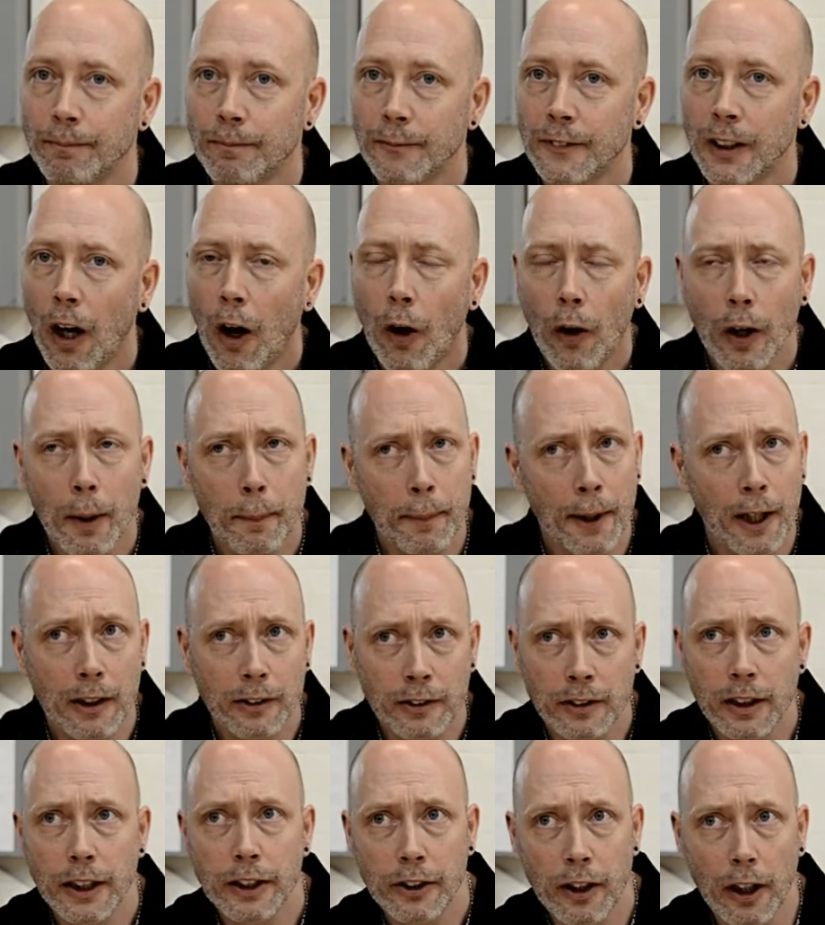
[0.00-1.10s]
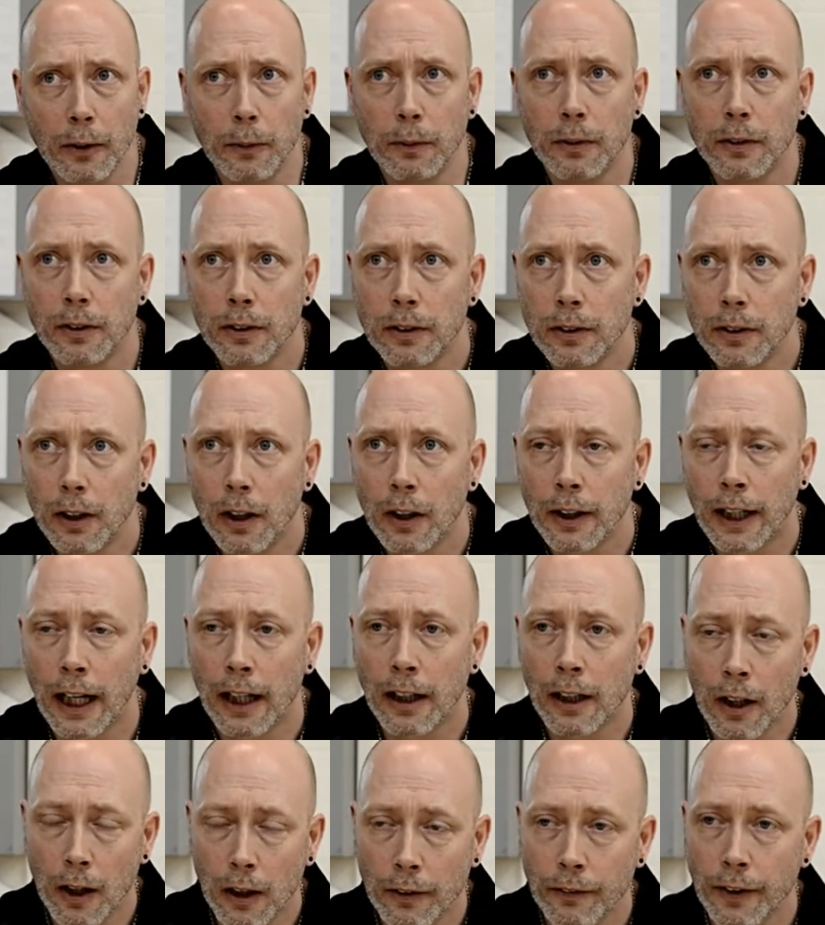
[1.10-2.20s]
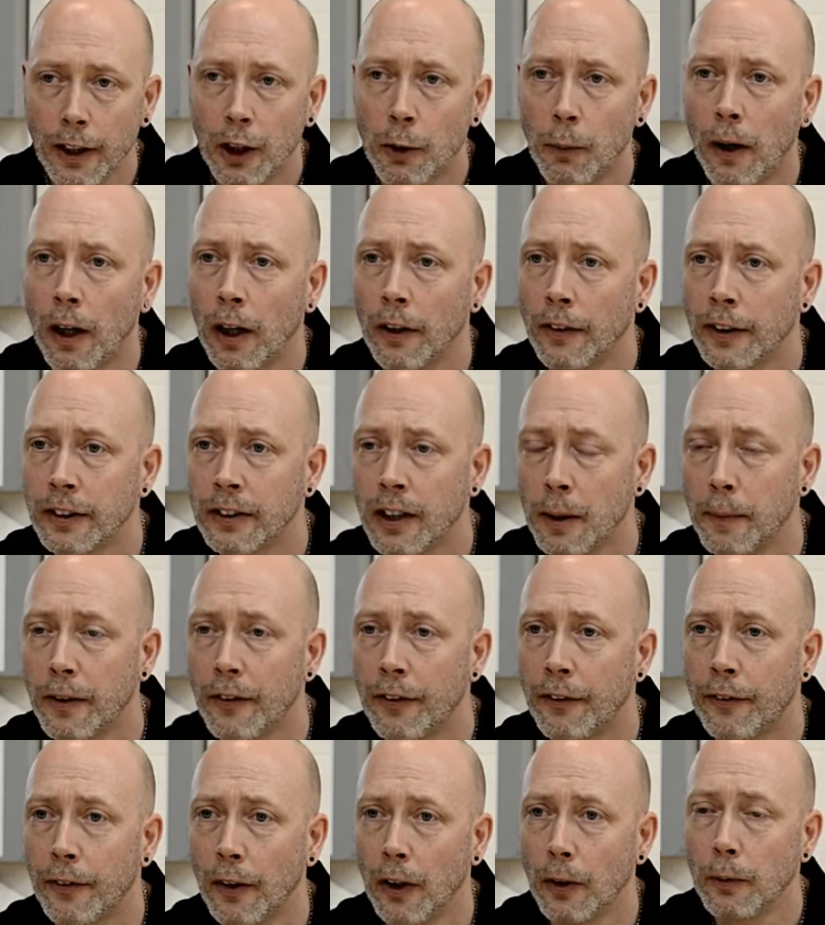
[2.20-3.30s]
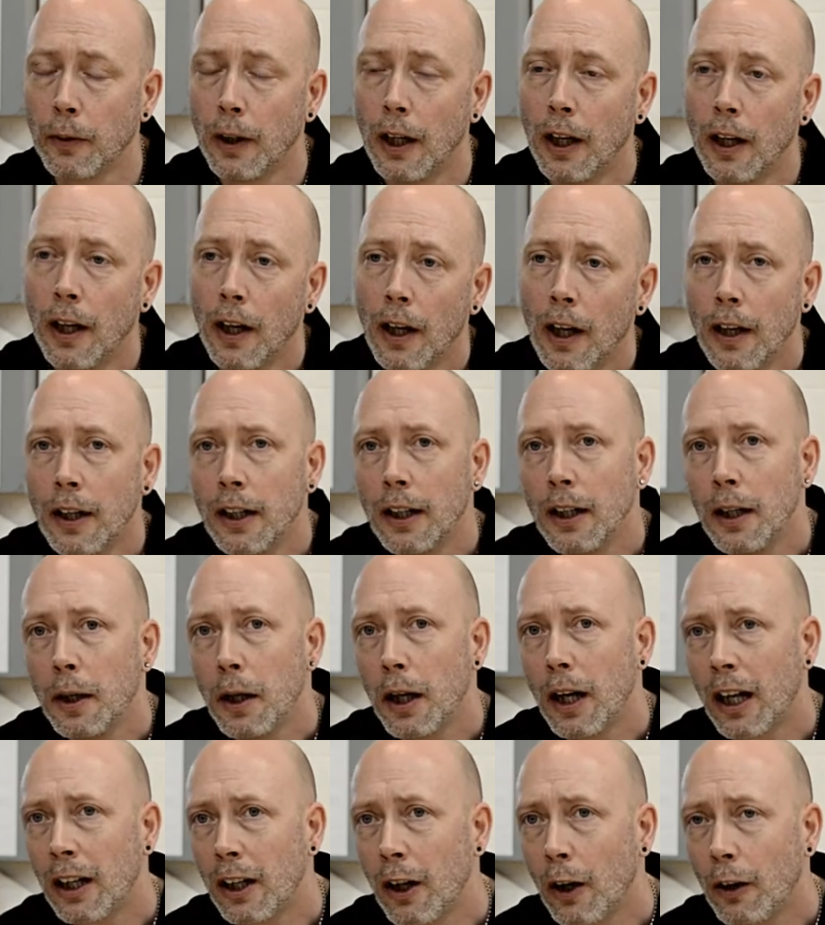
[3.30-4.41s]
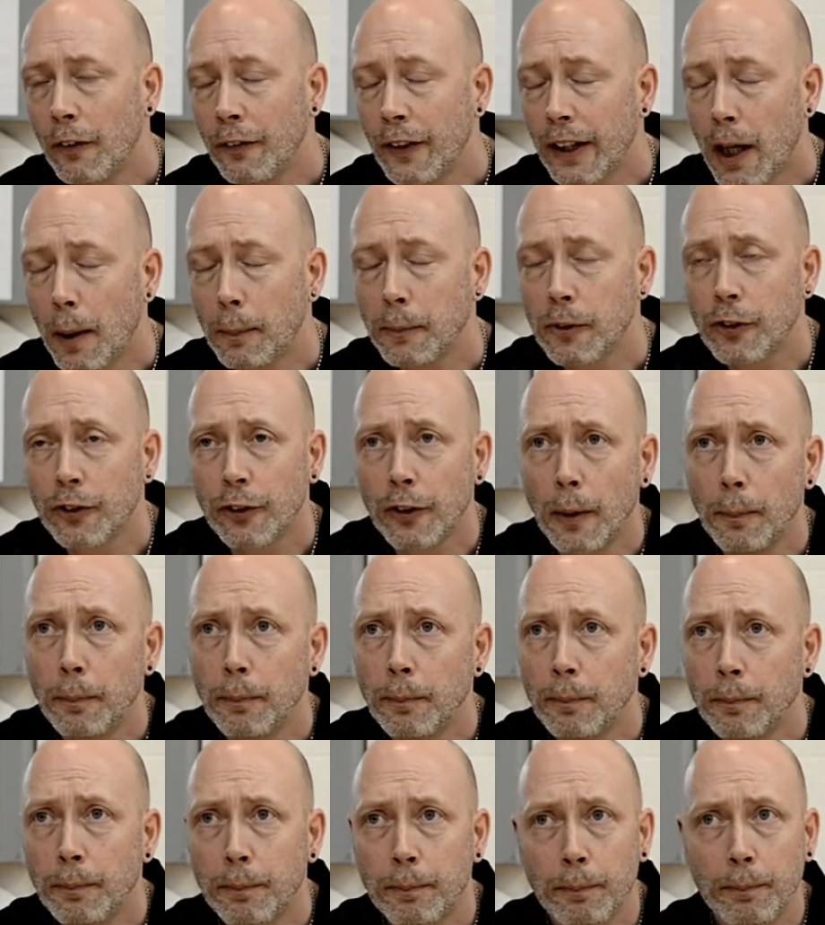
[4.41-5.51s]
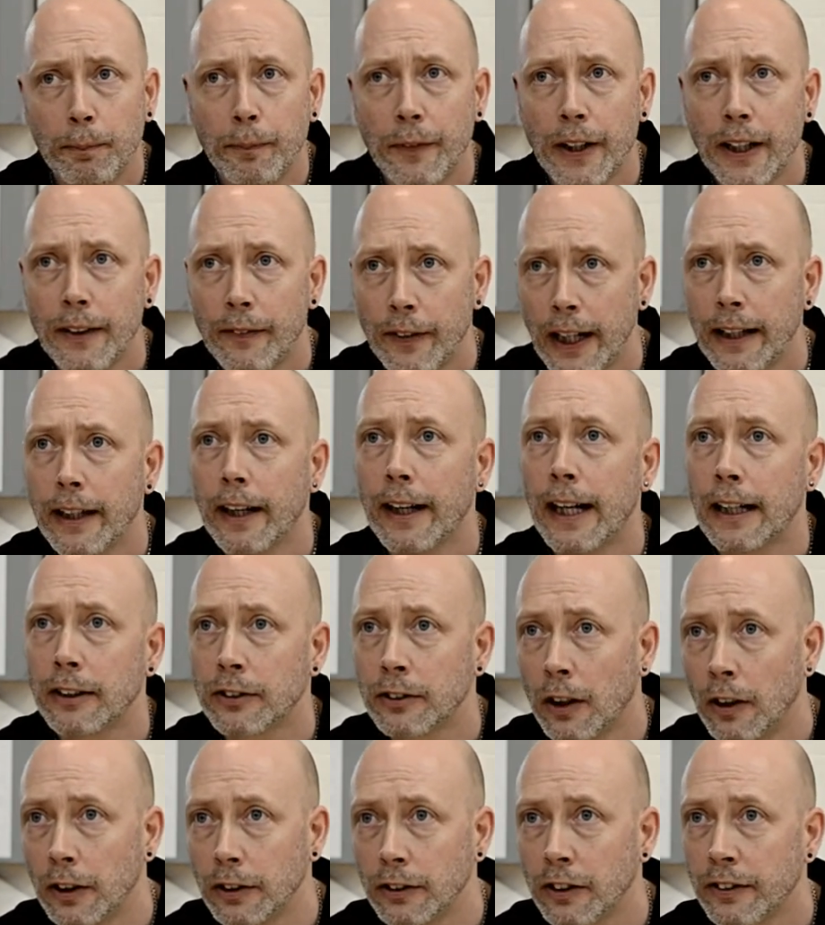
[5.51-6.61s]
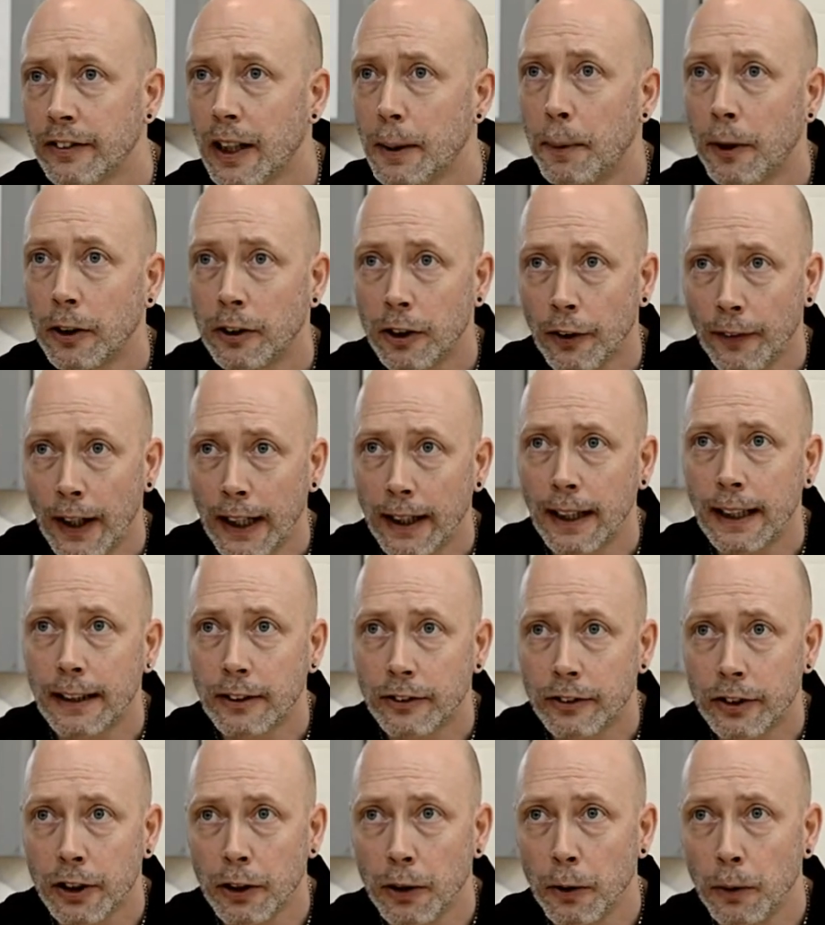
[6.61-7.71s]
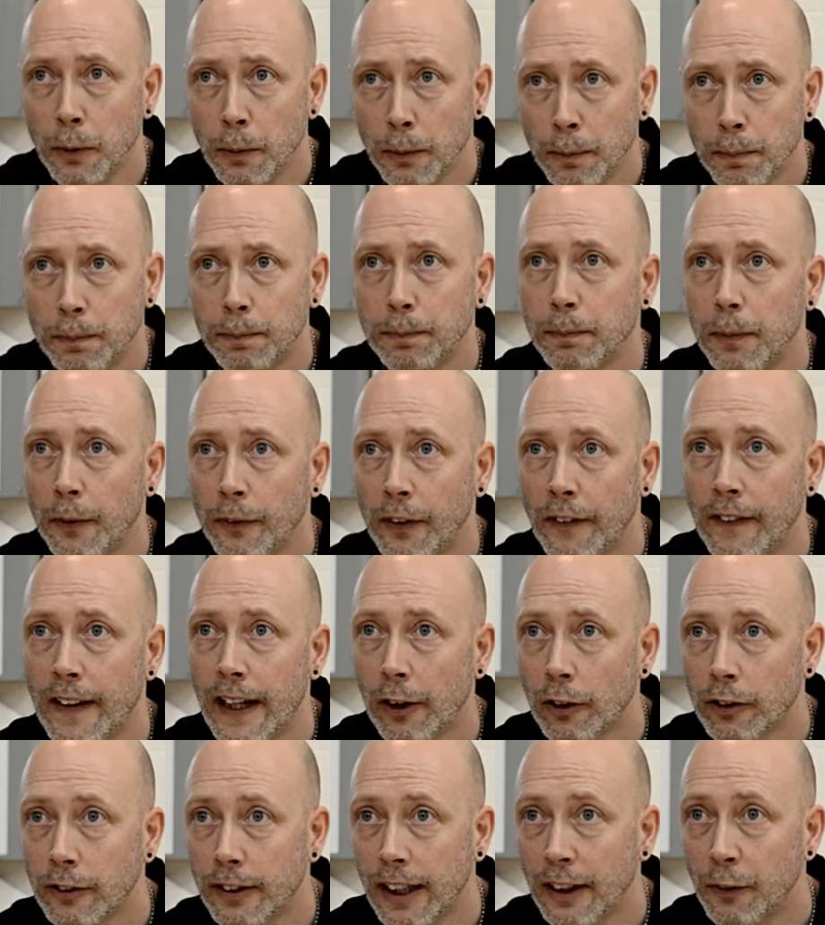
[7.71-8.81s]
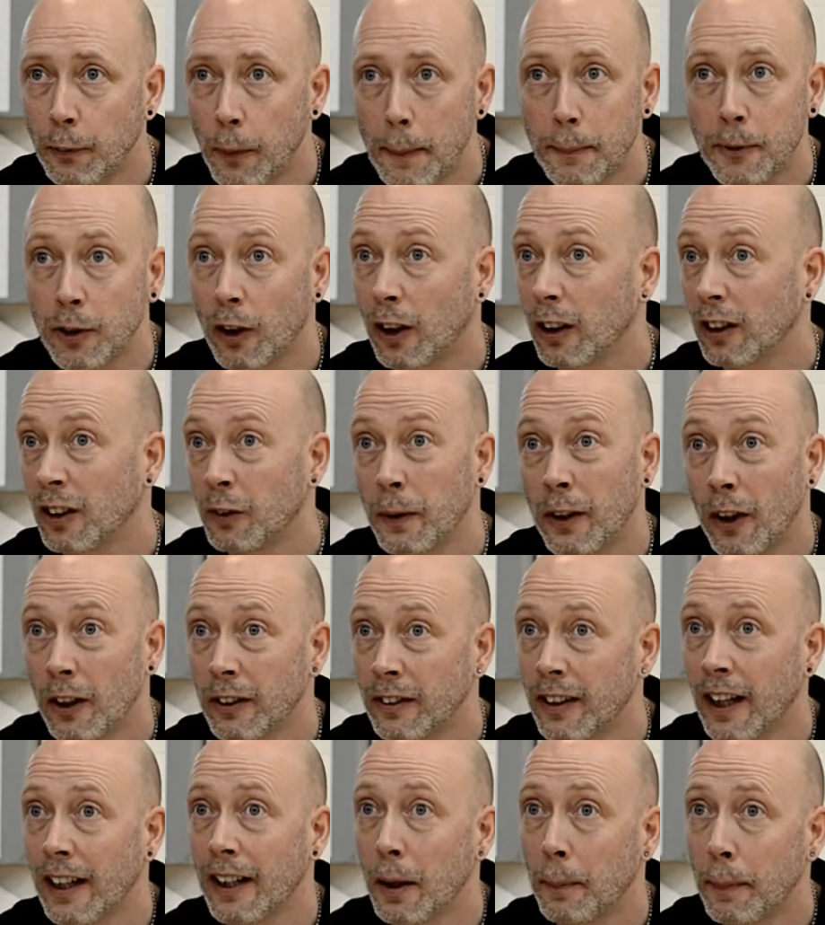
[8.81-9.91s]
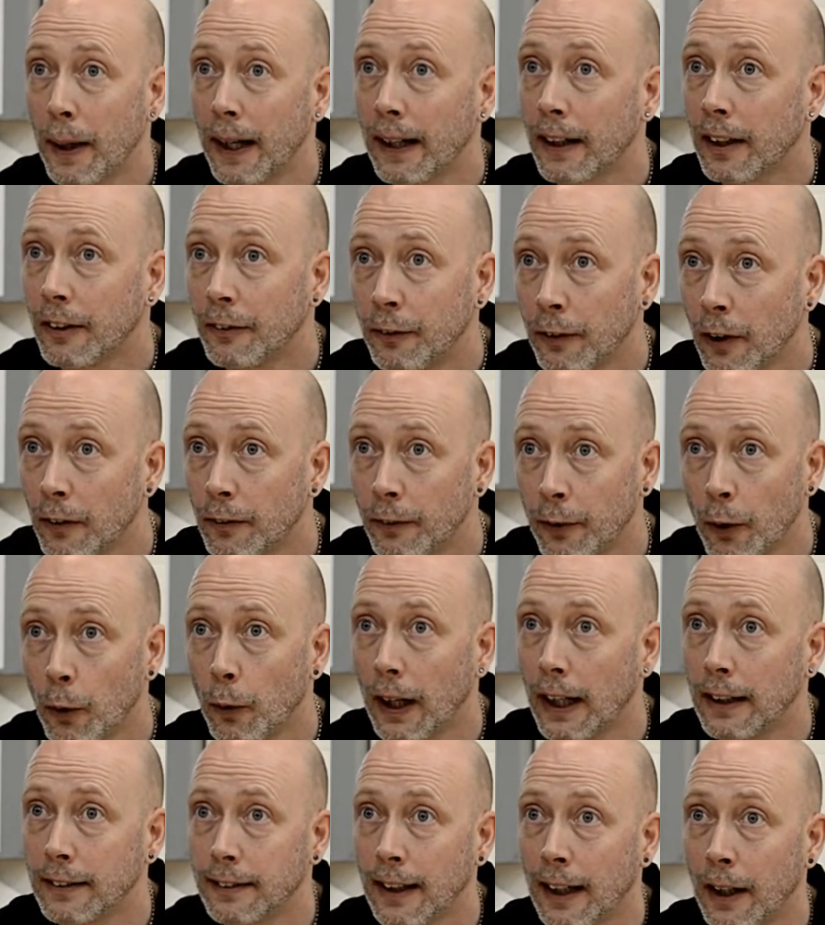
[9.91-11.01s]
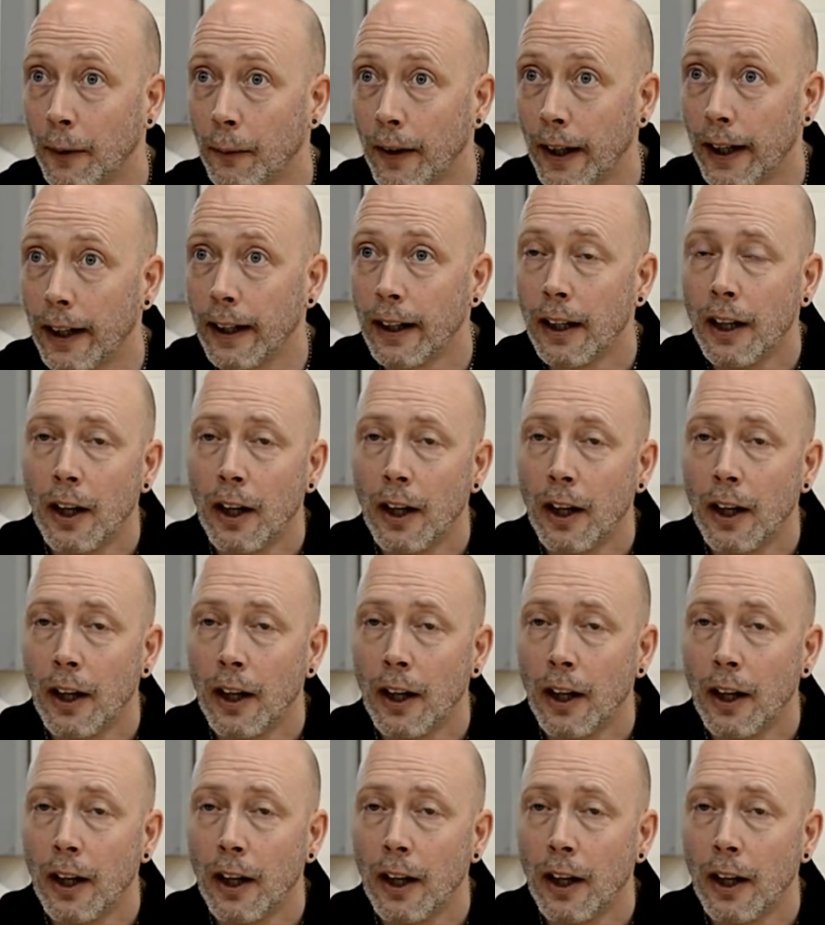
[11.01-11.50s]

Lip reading: I personally do. I get a lot of inquiries coming through. A lot of it comes from the internet site because they put a direct link to the NICF website because we've got a data bank of floor layers out there.